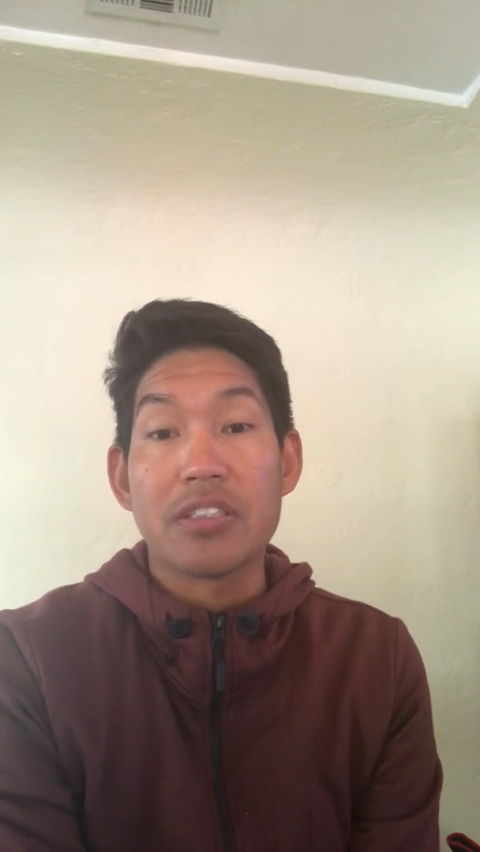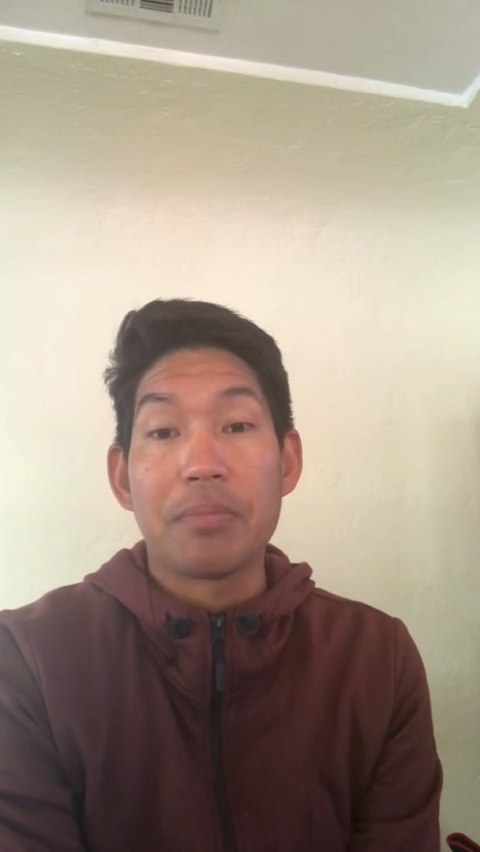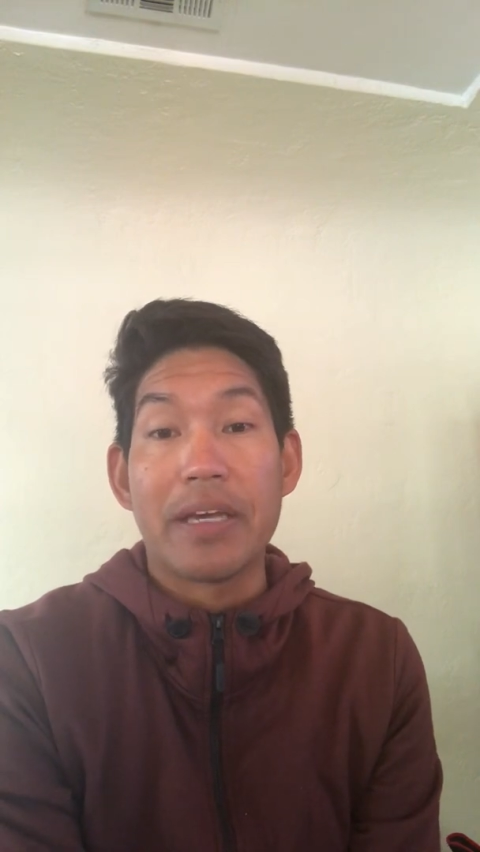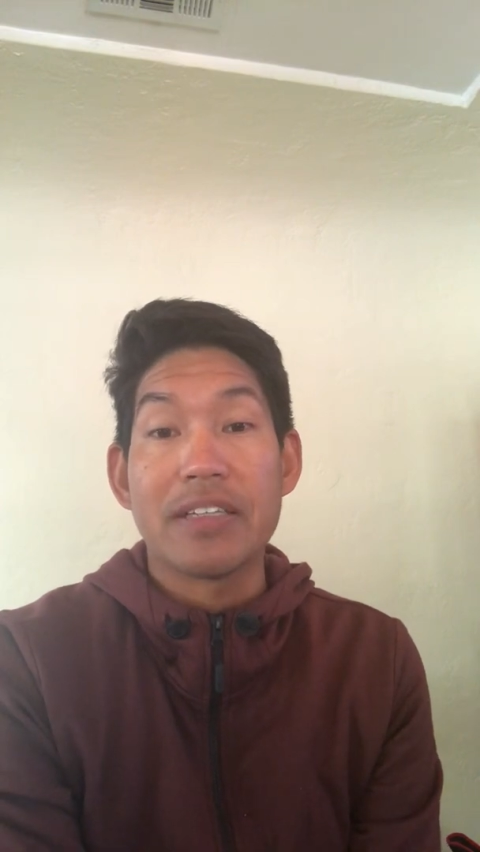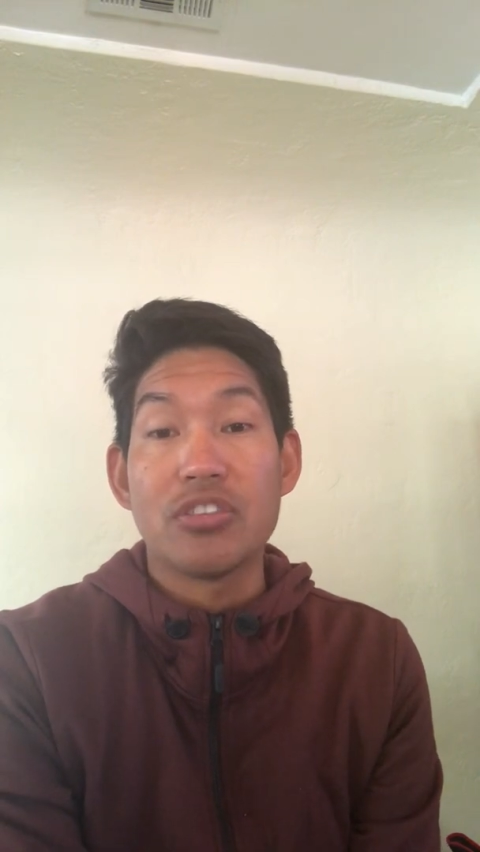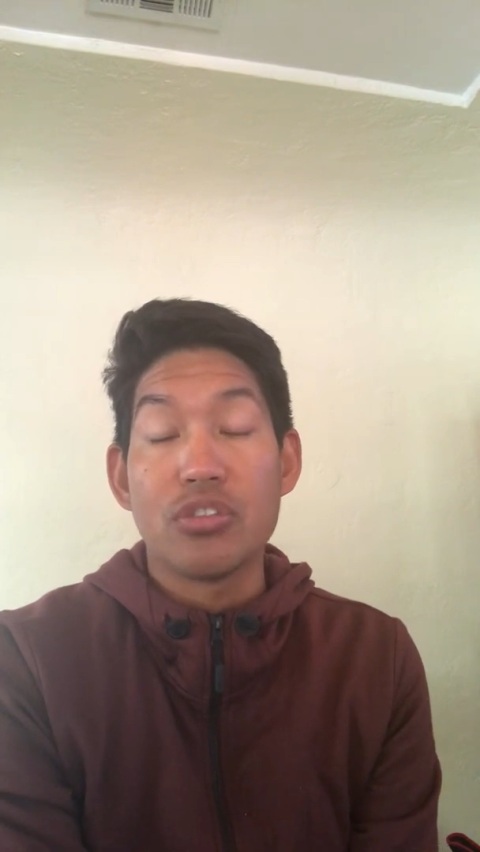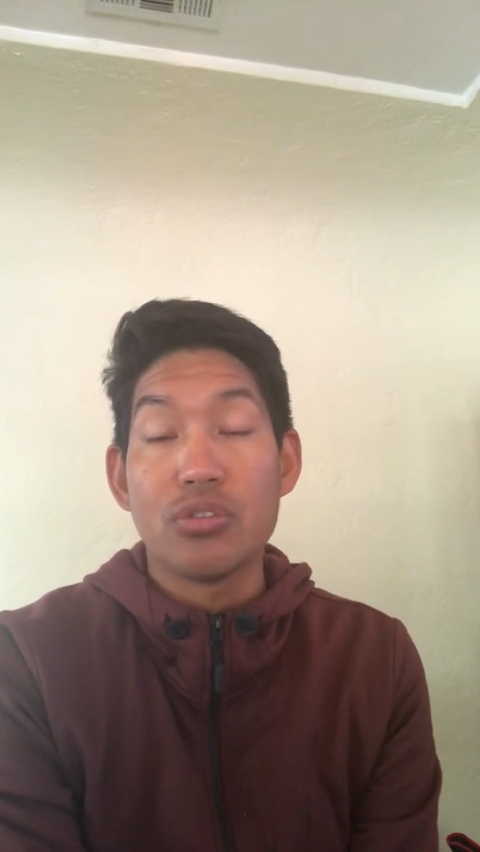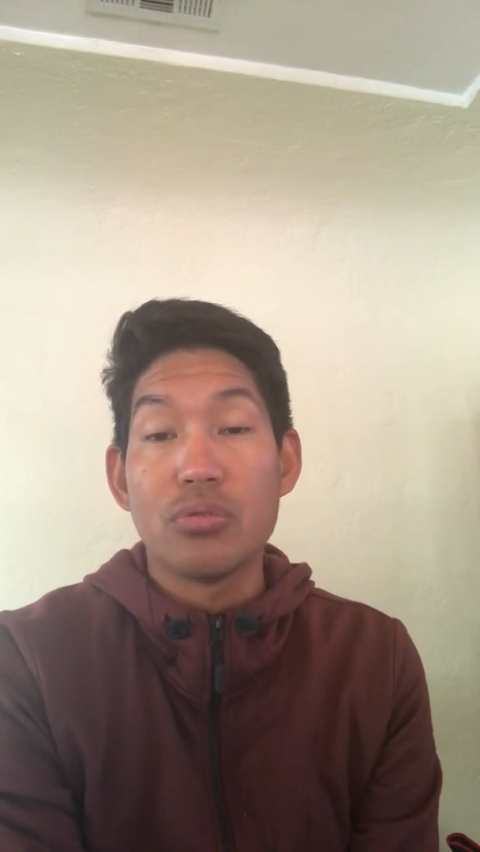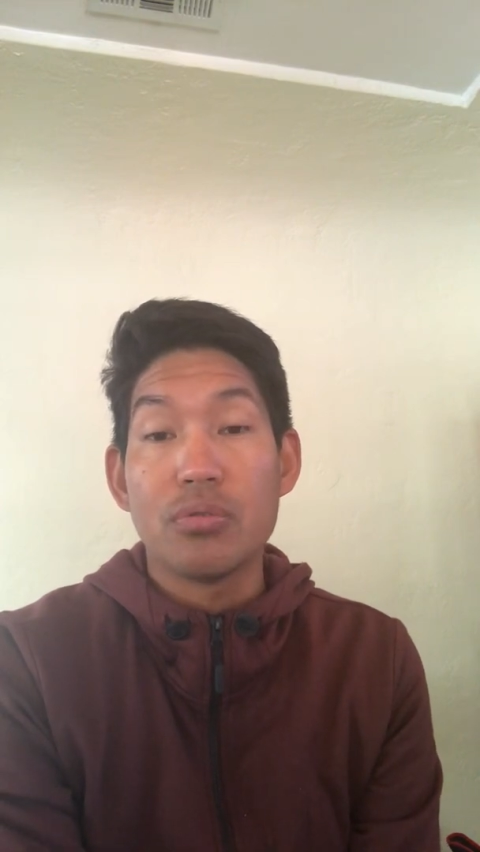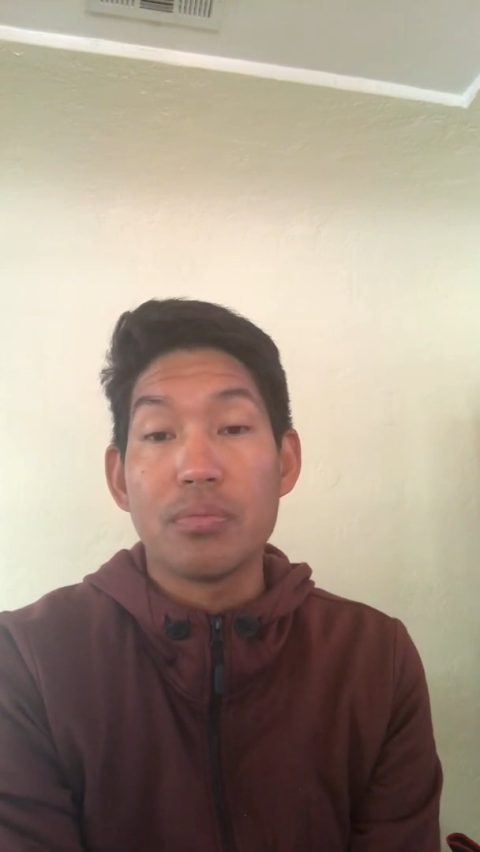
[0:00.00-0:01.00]
span
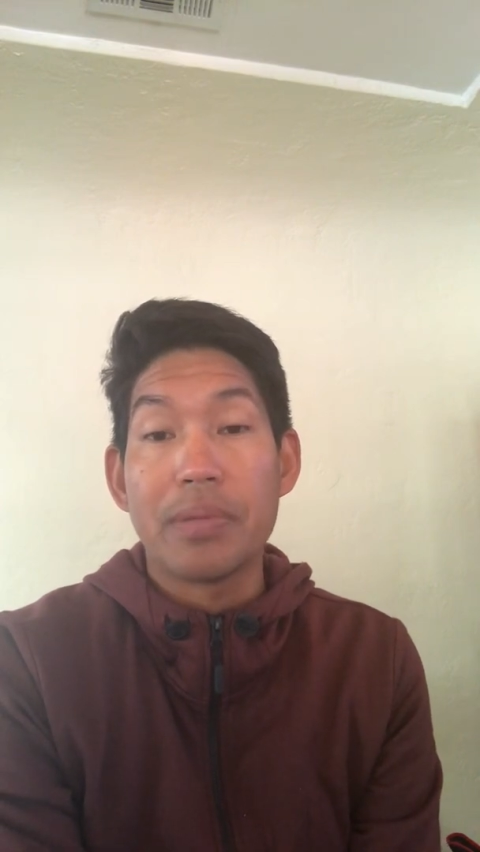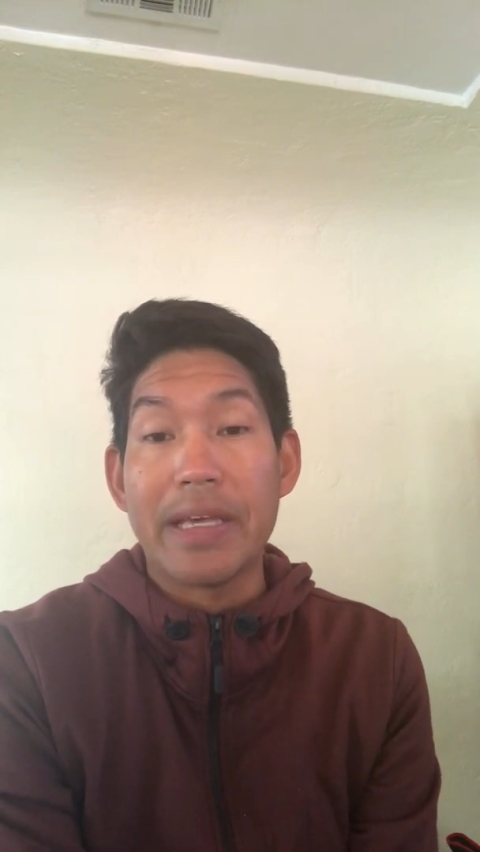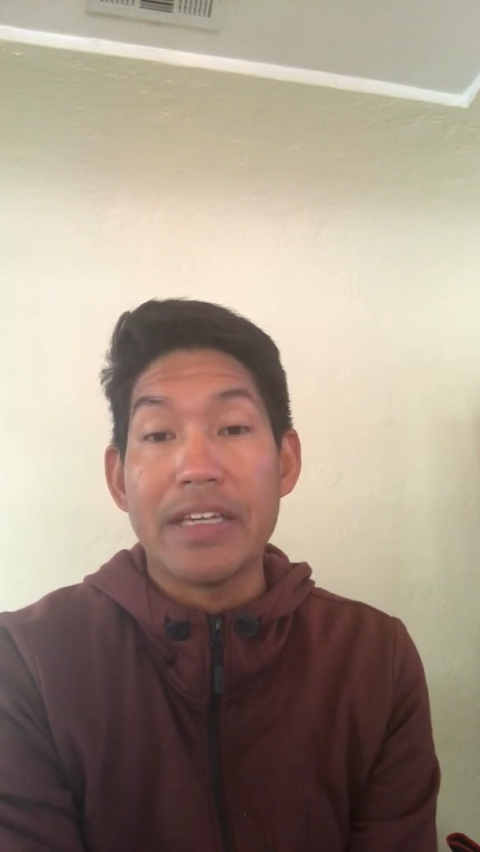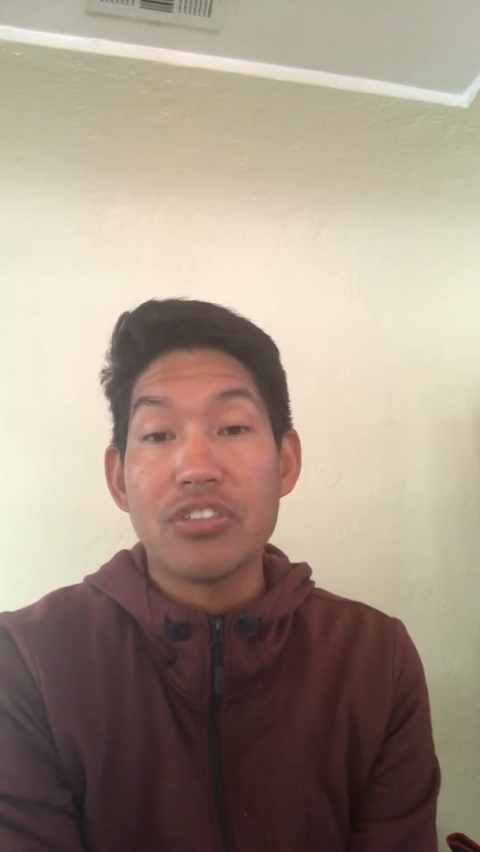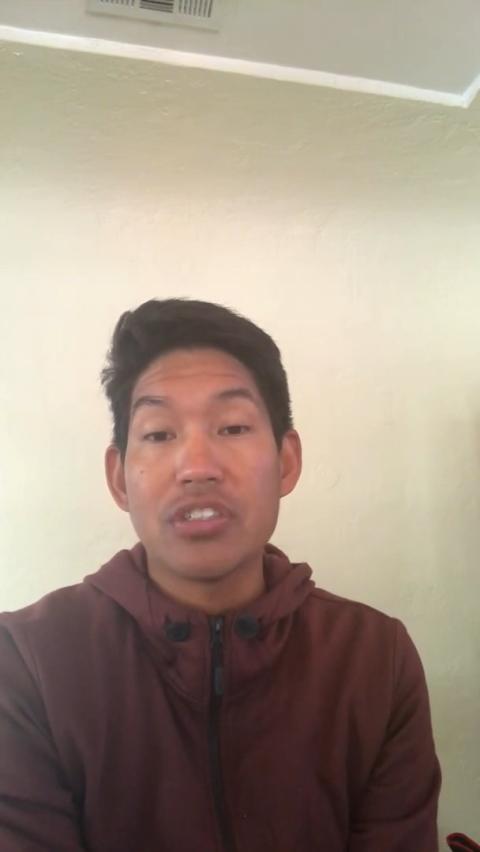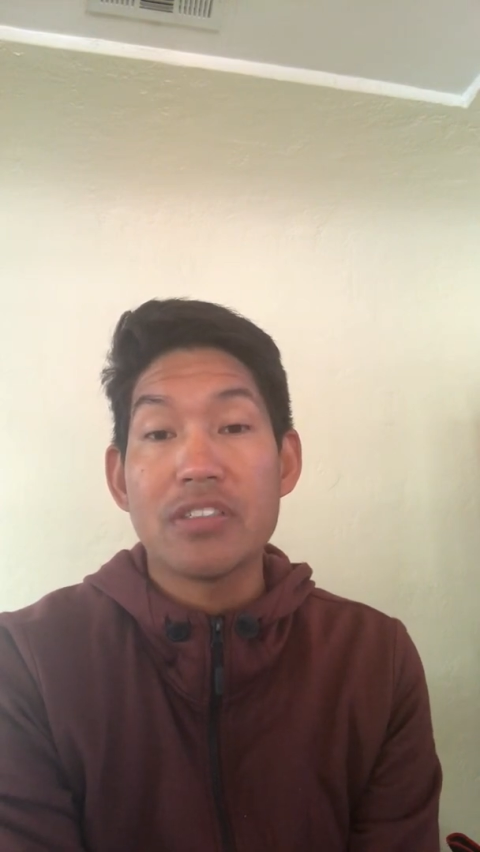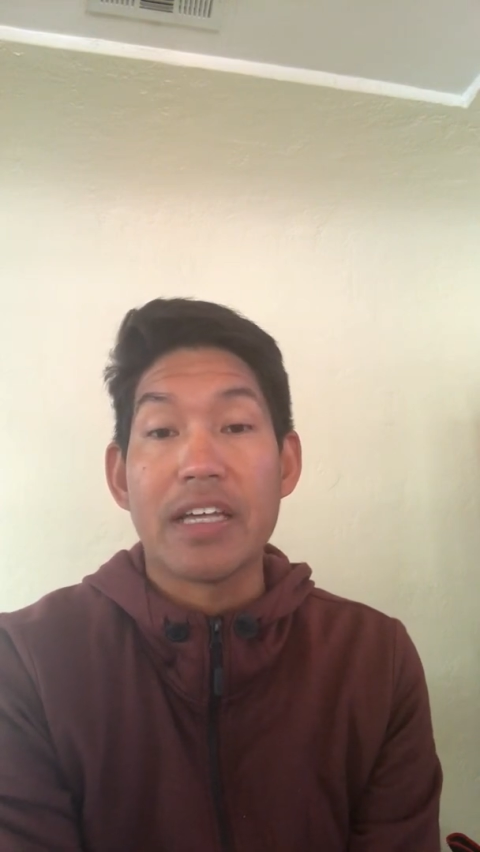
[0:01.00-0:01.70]
2 pages,